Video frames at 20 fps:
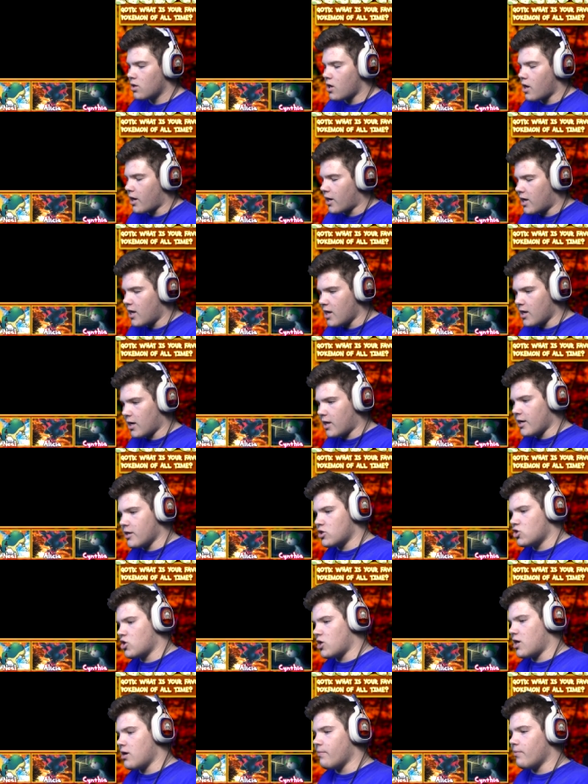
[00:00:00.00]
I can't
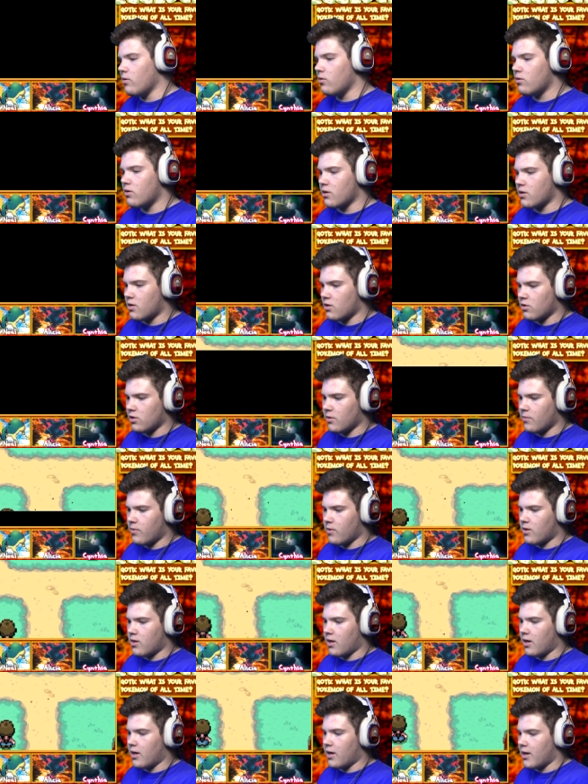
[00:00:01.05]
catch a Gible because the only
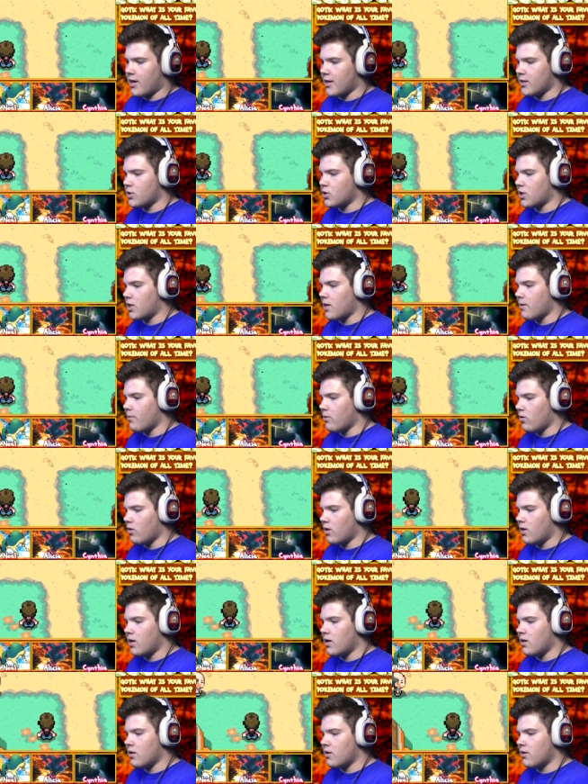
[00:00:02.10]
place I can catch a Gible
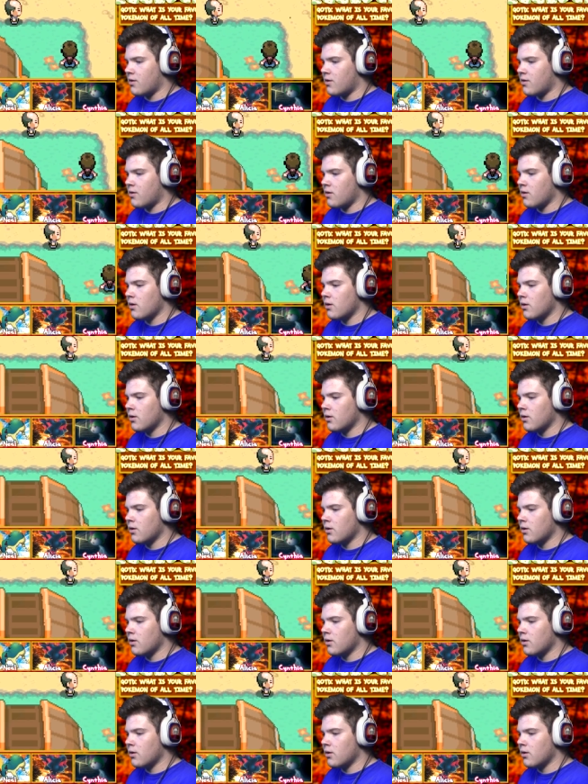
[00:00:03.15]
is